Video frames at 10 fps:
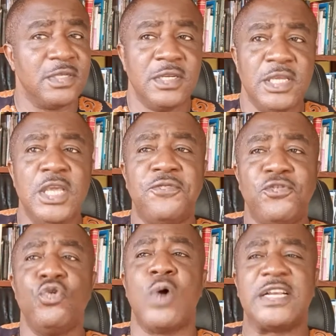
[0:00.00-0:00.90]
If
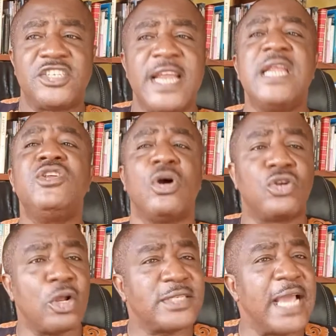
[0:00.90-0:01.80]
you are training your
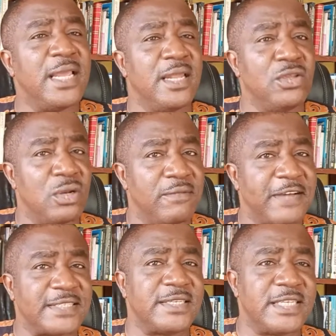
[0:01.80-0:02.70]
daughter in the
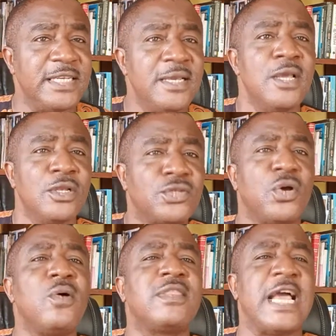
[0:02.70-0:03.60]
university
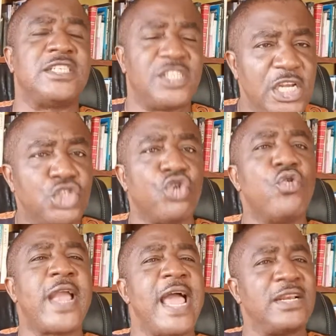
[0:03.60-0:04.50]
so that she too
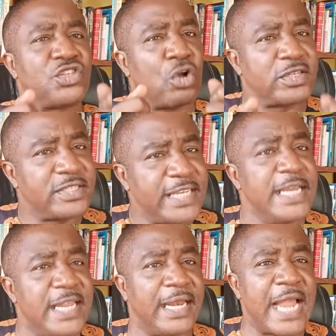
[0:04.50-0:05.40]
can
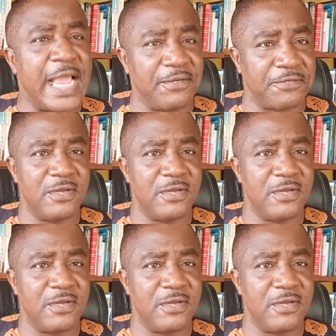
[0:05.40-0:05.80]
succeed in life,